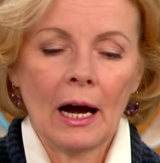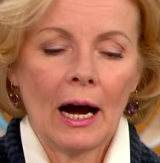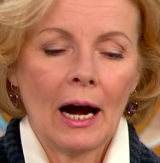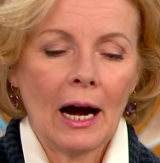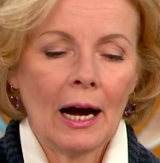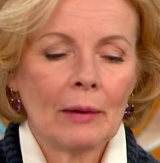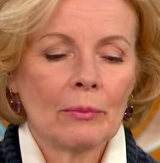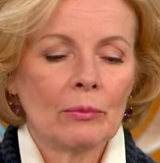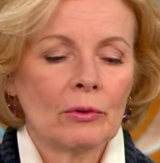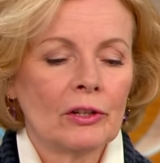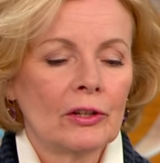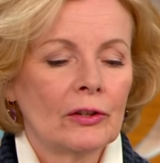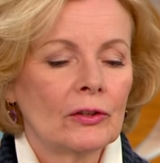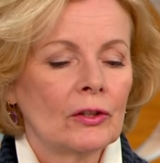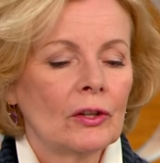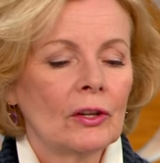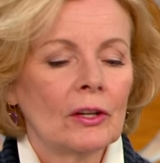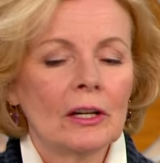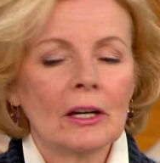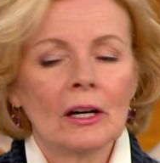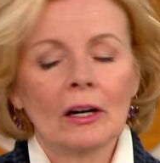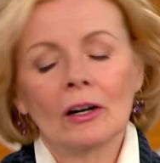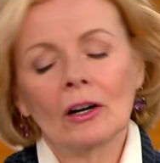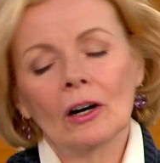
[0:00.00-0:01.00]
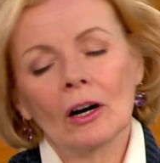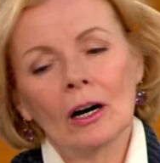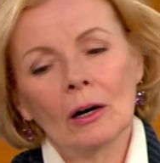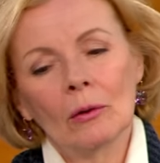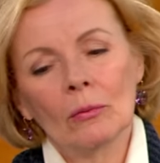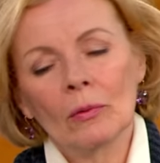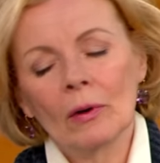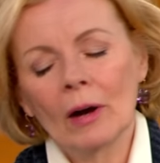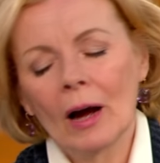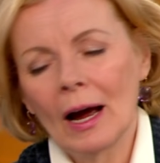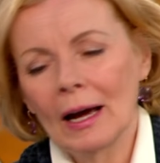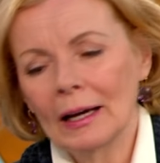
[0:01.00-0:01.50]
I would see her,
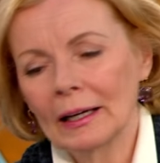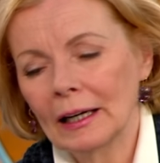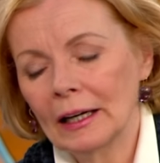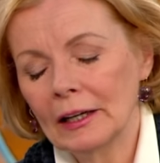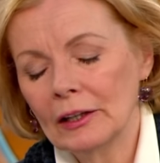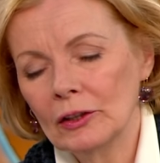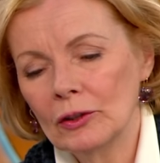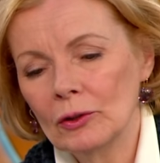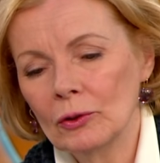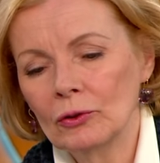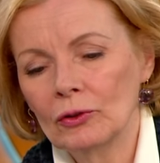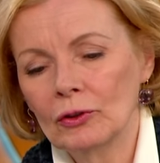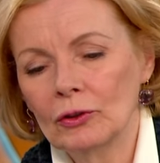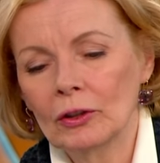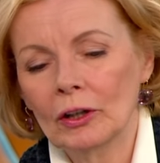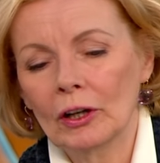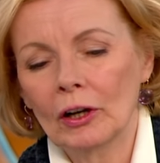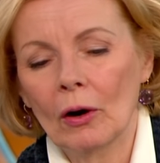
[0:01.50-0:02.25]
and I got used to